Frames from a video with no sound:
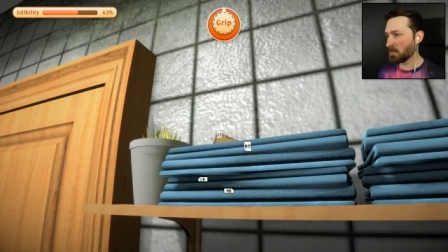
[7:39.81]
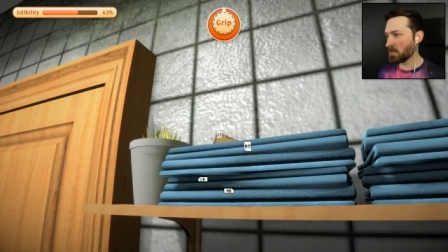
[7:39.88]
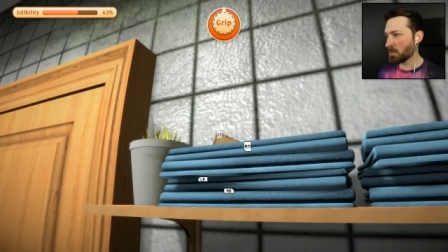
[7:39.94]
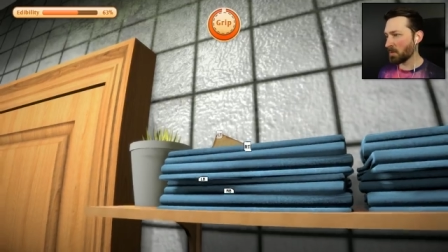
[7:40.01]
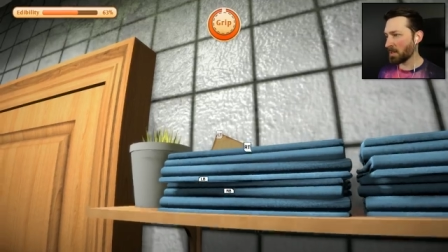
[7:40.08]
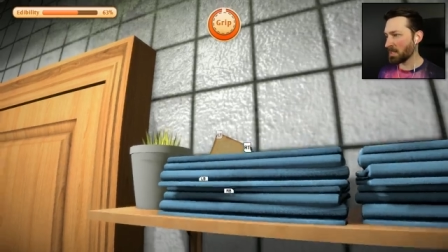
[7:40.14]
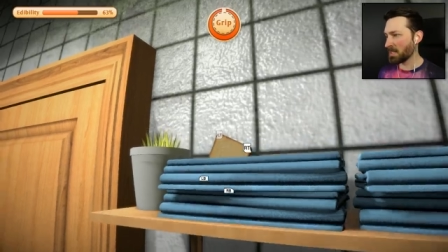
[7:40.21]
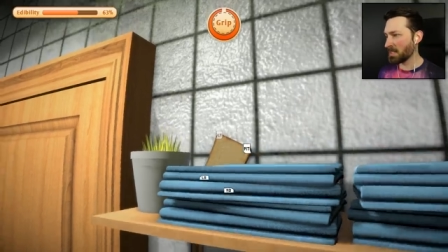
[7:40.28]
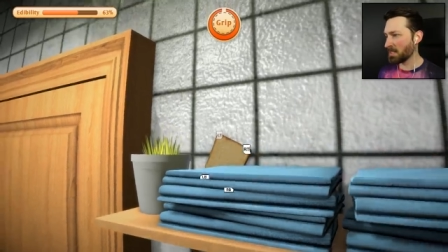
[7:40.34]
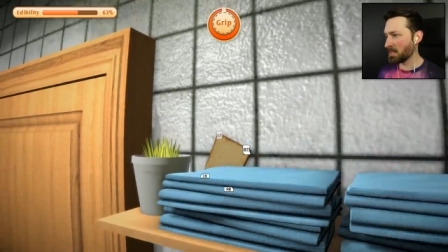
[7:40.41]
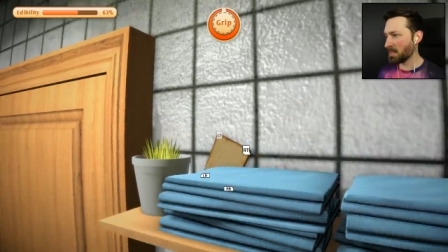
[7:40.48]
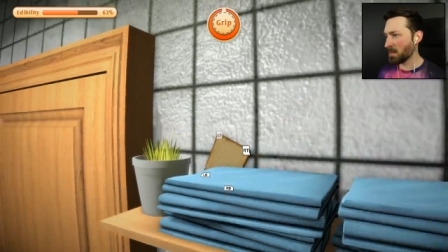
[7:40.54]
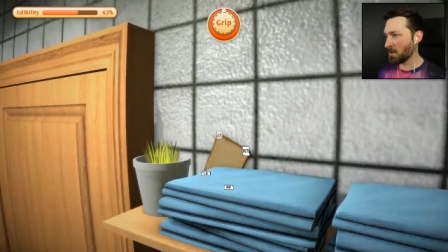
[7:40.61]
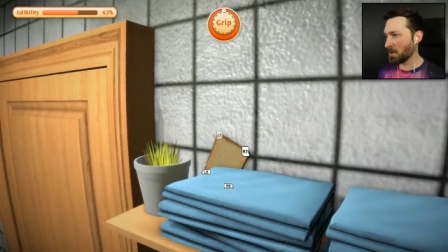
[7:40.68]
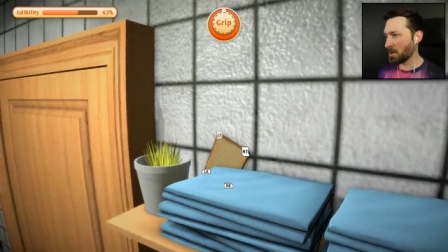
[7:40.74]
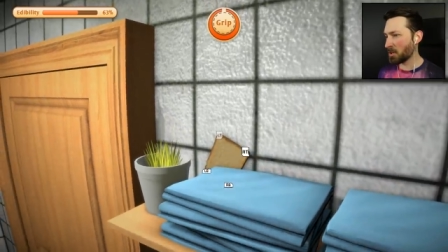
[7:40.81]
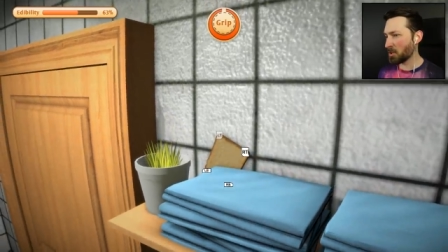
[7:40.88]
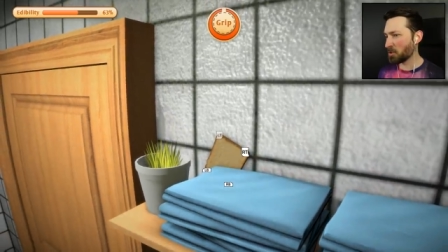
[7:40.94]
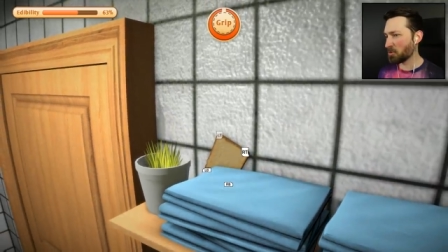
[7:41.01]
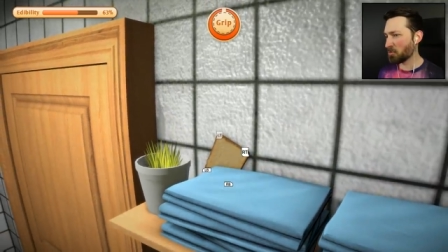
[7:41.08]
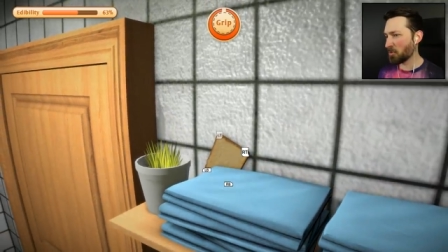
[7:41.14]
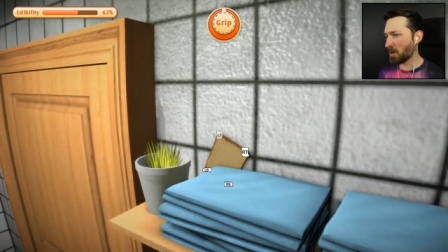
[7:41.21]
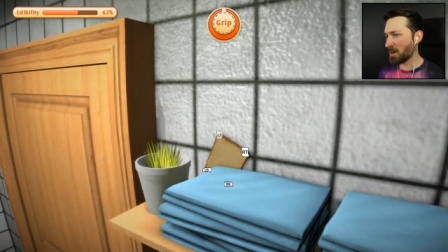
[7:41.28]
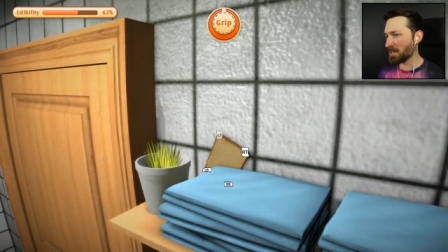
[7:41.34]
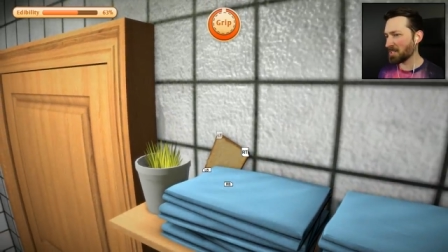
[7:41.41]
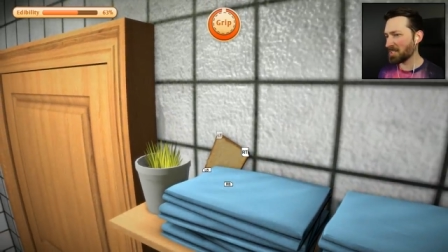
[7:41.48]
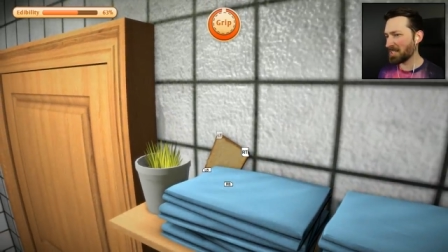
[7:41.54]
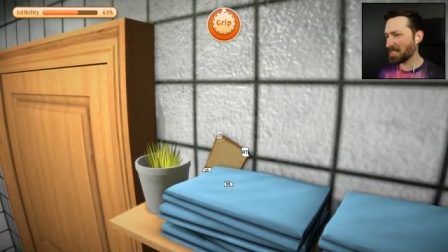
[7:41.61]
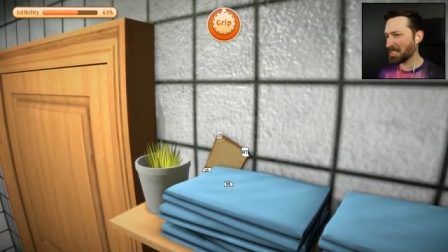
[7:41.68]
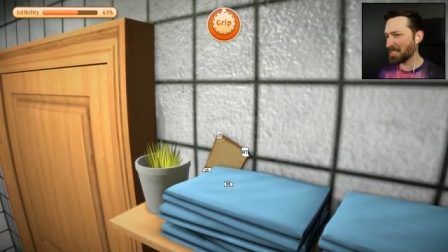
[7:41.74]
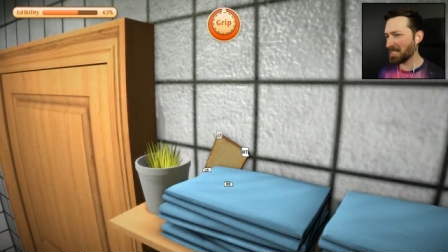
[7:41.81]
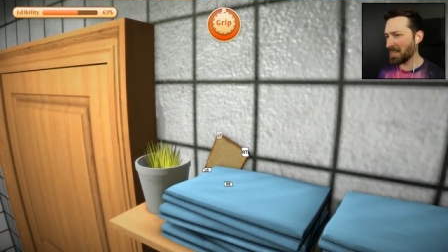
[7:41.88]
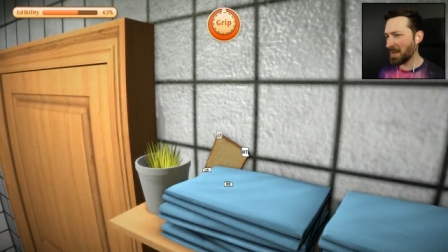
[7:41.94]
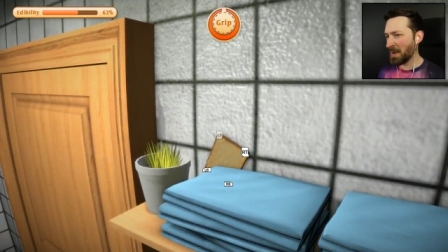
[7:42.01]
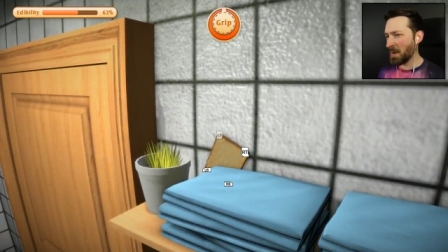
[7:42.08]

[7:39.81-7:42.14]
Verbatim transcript: so I need to go across it